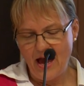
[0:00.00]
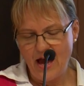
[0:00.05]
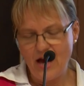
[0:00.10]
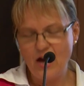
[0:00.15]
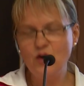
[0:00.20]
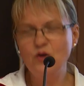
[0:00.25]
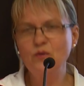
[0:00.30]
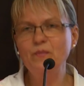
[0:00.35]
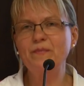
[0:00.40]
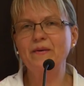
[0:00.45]

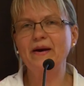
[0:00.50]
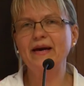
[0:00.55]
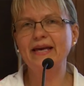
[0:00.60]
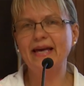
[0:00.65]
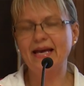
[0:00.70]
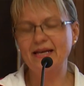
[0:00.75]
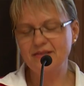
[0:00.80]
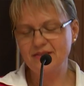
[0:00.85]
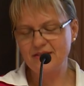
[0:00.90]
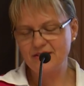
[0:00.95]
Hope
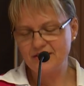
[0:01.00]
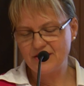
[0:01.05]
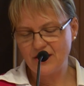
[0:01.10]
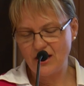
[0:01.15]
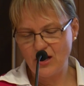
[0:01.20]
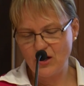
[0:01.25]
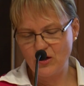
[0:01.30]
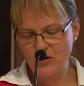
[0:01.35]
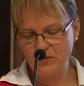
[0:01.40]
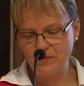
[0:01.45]
against
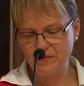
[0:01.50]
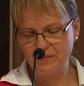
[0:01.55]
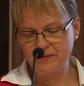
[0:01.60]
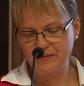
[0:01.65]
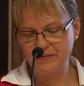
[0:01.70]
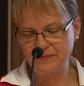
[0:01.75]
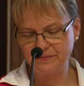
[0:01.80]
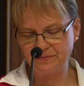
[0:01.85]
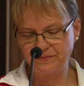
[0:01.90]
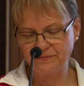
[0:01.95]
hope.
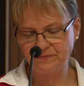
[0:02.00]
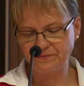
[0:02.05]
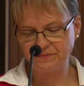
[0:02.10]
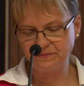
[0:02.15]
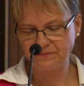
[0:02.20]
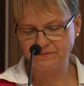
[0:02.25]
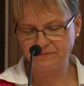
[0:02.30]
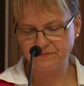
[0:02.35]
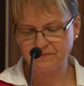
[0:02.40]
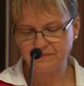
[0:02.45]

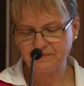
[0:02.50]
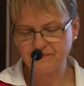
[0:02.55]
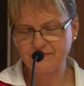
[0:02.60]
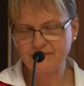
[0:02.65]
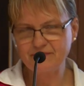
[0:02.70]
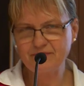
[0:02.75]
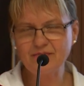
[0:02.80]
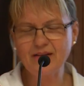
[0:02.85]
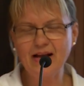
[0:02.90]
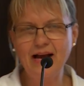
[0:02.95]

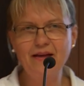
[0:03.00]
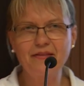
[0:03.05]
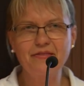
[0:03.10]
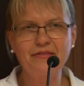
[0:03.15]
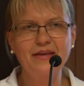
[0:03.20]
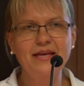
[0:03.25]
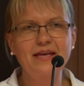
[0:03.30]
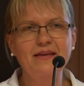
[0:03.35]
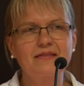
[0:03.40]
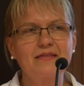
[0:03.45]
I
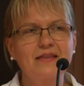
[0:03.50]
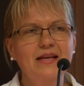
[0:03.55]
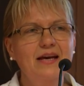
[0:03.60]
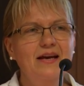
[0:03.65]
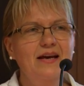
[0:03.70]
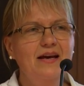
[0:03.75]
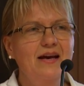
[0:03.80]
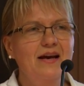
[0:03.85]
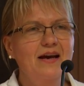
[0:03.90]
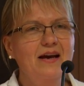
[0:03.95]
think
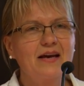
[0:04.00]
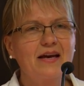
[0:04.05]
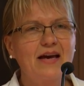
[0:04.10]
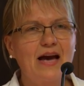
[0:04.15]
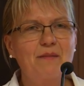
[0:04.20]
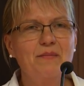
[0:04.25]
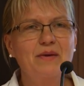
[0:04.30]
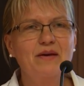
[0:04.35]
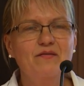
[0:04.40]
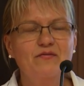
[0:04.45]

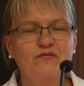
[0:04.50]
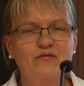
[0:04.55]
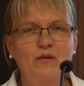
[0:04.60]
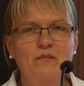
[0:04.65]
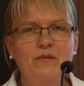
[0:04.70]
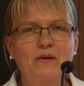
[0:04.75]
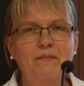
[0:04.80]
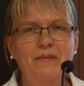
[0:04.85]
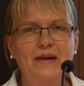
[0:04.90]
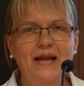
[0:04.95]
coming
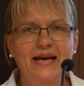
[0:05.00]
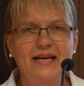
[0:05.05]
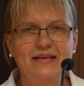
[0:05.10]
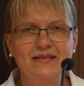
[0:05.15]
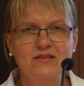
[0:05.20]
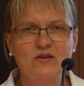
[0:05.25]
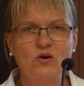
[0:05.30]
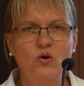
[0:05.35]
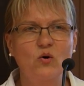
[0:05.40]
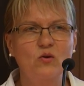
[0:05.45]
from a
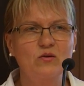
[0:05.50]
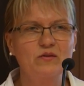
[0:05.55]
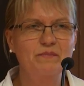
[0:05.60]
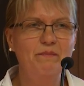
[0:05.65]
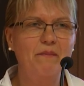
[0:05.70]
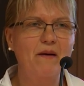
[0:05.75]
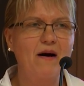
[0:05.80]
place called